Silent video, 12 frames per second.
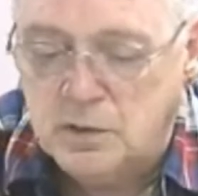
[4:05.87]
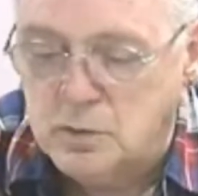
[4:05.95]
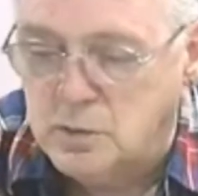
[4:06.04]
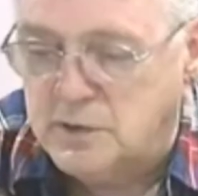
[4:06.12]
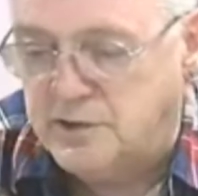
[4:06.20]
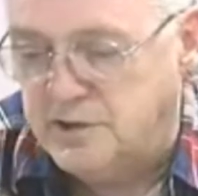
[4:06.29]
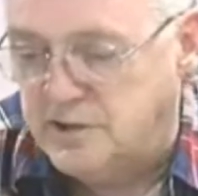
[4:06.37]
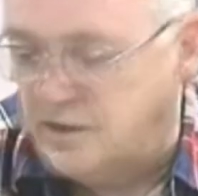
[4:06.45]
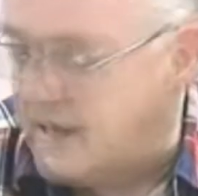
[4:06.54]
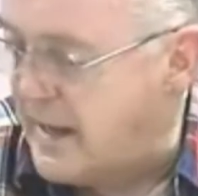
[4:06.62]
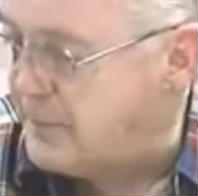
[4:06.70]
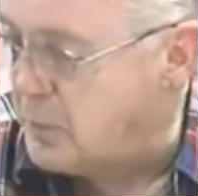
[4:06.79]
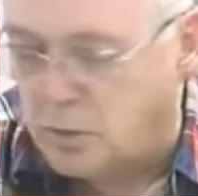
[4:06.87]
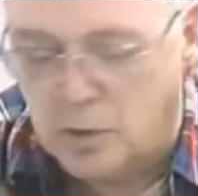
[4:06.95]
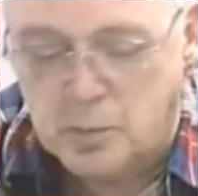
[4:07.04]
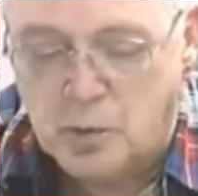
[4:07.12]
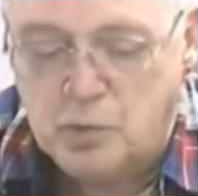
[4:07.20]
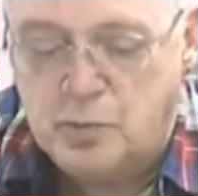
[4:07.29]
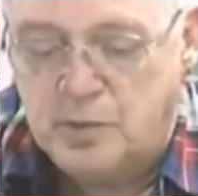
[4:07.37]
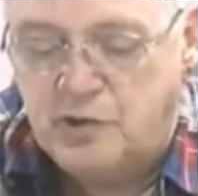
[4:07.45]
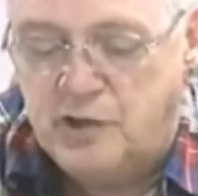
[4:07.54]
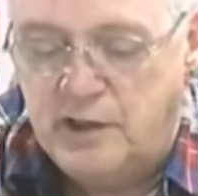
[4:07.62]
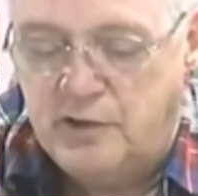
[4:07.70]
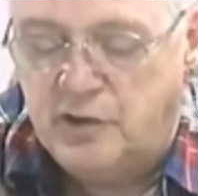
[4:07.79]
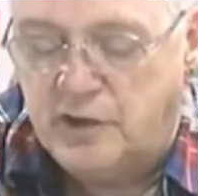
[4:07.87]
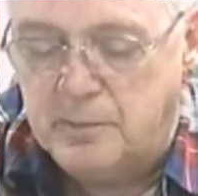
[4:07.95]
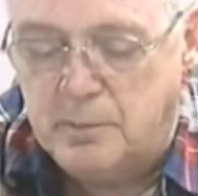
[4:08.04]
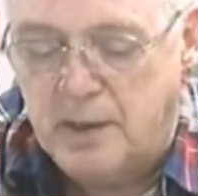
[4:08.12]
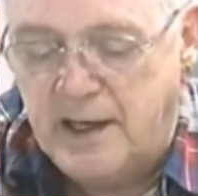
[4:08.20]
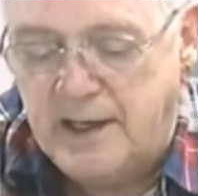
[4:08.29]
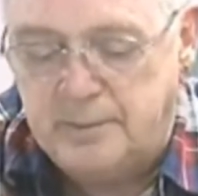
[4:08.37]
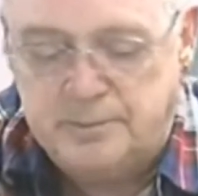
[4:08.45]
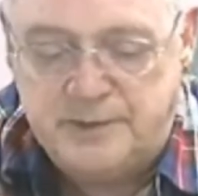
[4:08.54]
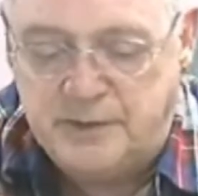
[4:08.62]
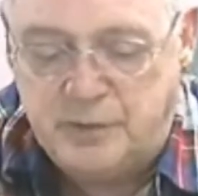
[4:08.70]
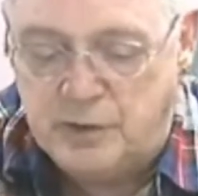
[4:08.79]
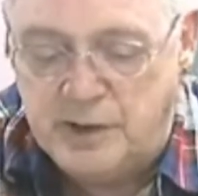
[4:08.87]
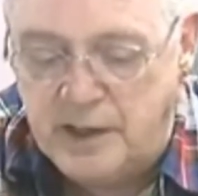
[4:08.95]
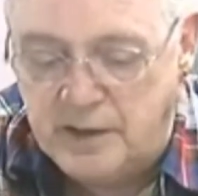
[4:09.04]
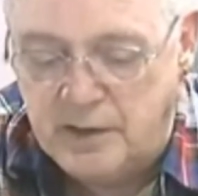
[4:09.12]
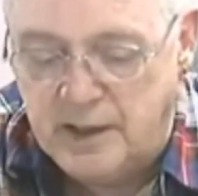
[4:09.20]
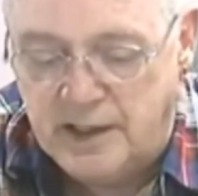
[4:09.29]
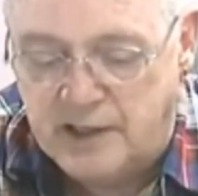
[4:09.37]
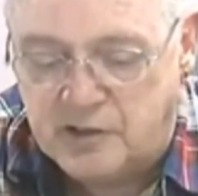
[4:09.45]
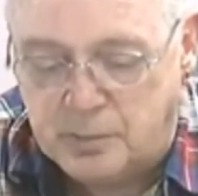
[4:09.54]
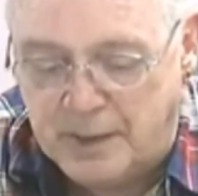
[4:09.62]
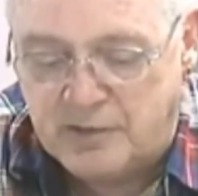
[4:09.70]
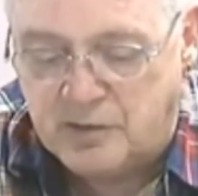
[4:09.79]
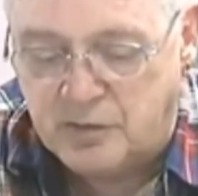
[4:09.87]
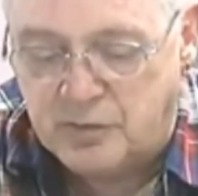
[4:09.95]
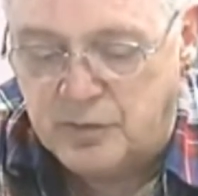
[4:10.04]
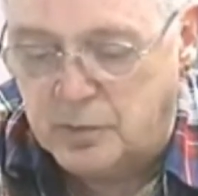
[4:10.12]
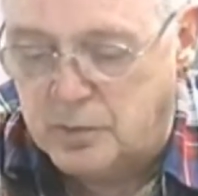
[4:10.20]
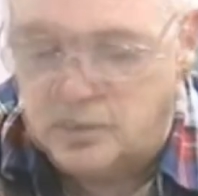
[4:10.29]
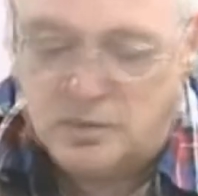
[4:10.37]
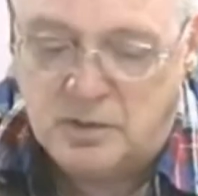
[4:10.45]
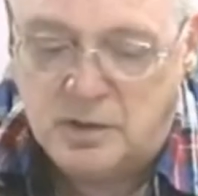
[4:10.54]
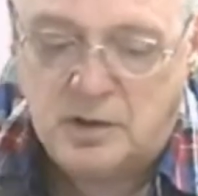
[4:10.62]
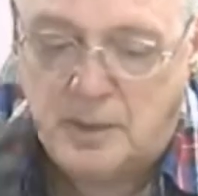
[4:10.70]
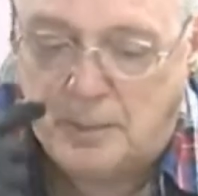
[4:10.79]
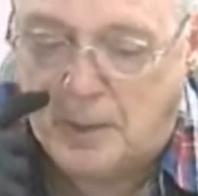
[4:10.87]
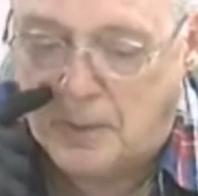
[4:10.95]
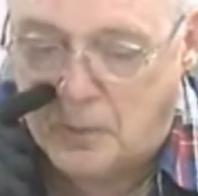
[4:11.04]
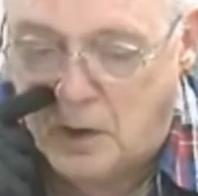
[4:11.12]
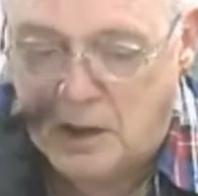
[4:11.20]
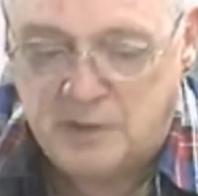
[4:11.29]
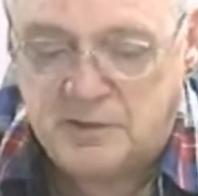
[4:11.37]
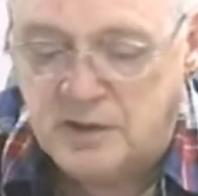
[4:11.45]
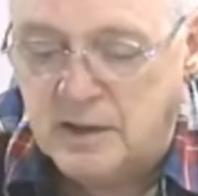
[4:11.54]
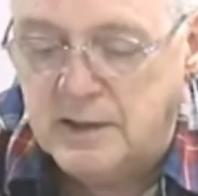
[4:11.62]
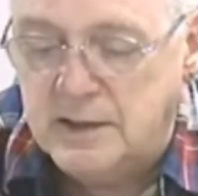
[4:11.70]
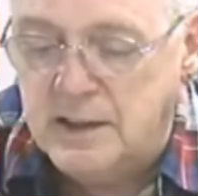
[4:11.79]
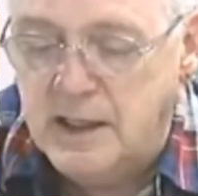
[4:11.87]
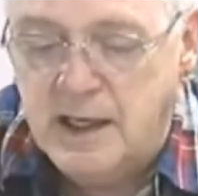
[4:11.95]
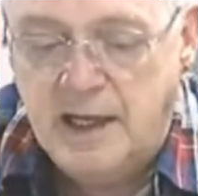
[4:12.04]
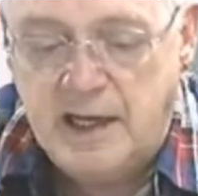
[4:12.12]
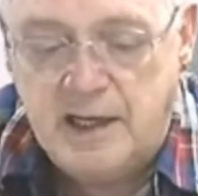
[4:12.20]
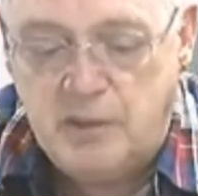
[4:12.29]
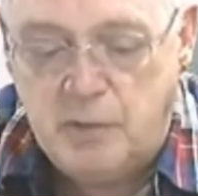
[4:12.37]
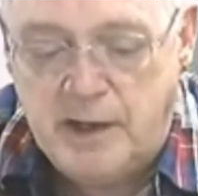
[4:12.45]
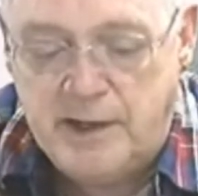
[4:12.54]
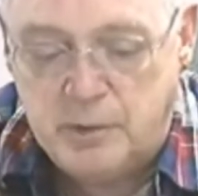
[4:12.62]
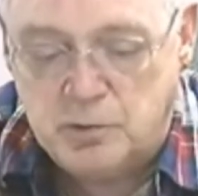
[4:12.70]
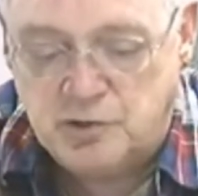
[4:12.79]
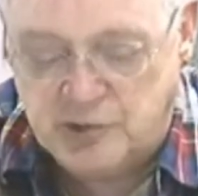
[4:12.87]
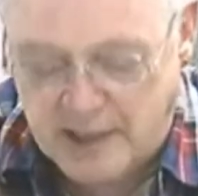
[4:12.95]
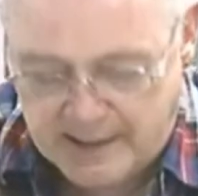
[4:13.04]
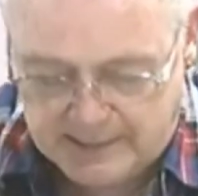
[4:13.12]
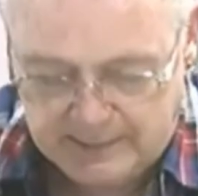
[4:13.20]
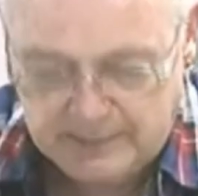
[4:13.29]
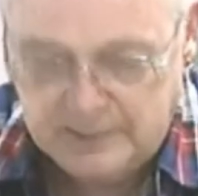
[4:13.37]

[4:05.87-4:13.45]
which is adaptable to most machines. You can buy them. They're very inexpensive, a couple of dollars at any Radio Shack.